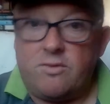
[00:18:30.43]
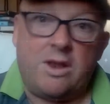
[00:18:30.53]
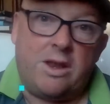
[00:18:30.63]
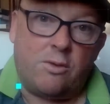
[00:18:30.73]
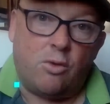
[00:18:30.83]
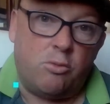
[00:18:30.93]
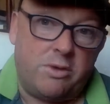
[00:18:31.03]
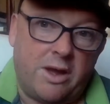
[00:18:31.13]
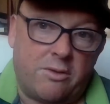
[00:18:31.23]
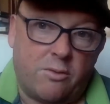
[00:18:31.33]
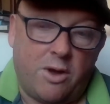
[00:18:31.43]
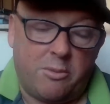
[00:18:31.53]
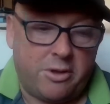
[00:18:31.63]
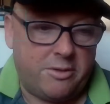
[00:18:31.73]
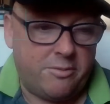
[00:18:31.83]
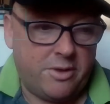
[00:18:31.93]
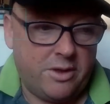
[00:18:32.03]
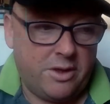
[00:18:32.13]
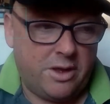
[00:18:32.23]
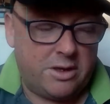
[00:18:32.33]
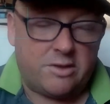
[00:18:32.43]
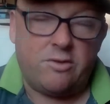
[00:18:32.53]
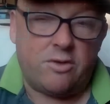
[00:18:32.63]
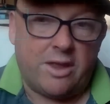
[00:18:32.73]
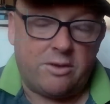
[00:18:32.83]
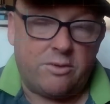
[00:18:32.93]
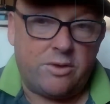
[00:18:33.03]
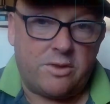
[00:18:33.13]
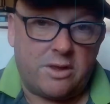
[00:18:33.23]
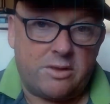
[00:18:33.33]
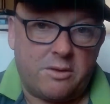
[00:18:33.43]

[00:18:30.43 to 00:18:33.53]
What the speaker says: Really cooled me down quite a bit. And it's not that noisy,